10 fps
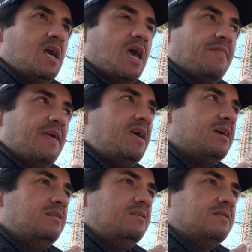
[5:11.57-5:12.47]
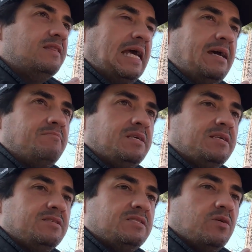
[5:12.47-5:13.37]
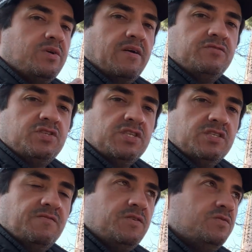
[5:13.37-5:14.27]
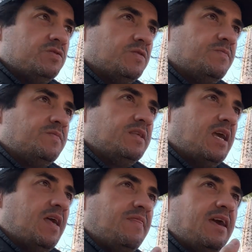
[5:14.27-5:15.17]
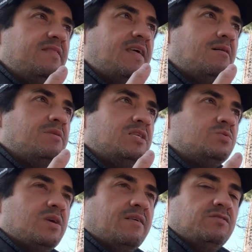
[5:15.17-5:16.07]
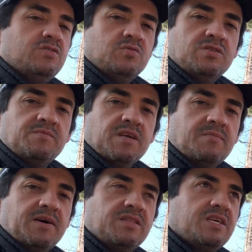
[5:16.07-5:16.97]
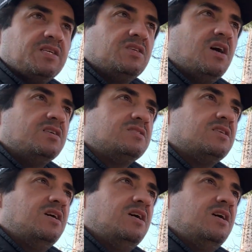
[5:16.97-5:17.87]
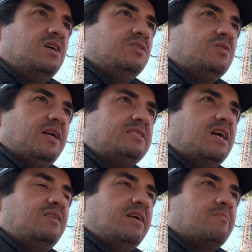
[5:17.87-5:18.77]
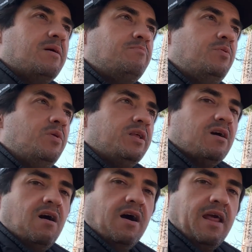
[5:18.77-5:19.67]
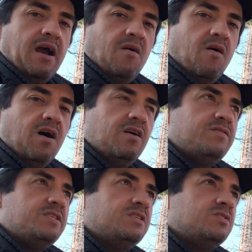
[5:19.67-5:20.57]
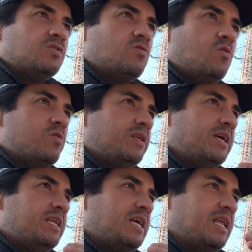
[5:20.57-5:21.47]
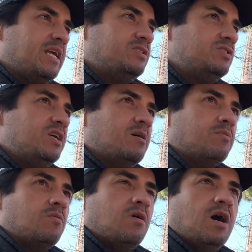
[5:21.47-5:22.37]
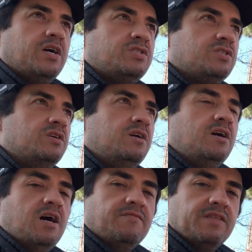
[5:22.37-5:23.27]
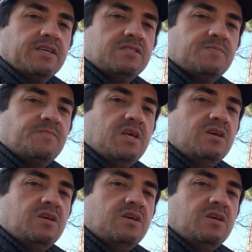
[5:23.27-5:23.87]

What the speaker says: And then that means that we have to change the diffuser. And then that means we have to do something about the exhaust. So that's kind of like my point on how all of these things are correlated, and it's just like a barrage of things.